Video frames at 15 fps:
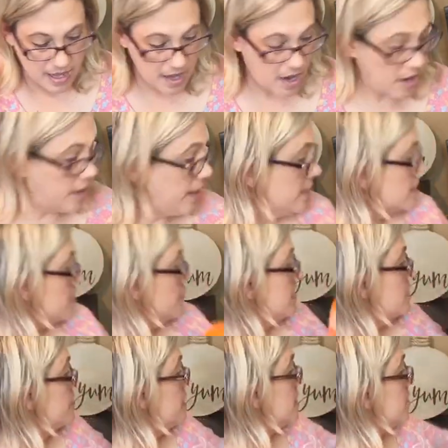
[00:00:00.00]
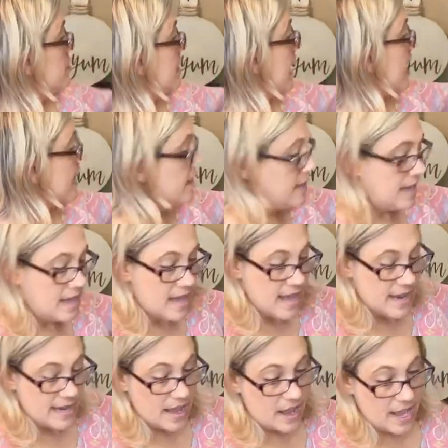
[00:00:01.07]
All right, so once we do that,
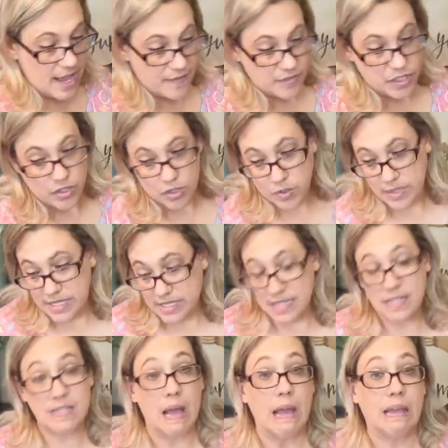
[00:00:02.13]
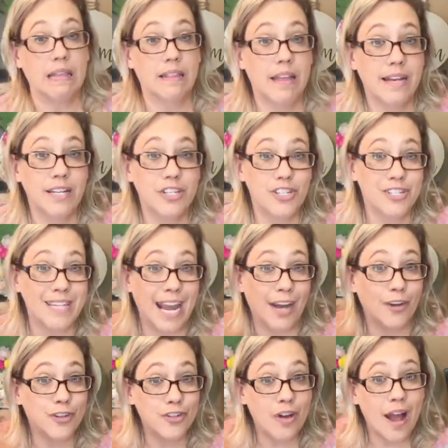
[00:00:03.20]
now I have 2 choices. I can let it just
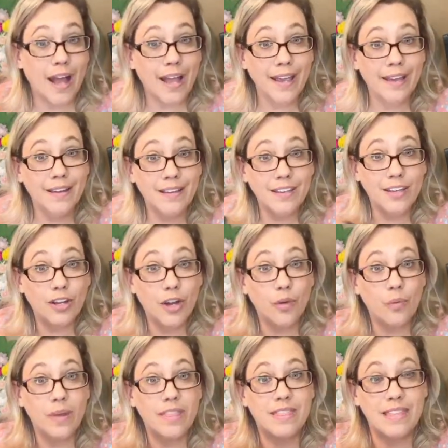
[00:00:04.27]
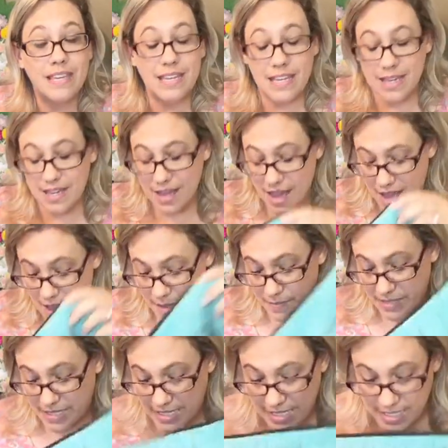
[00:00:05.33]
air dry, you know, with the
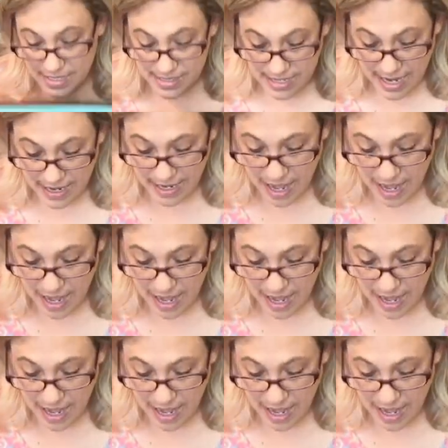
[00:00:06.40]
sticky side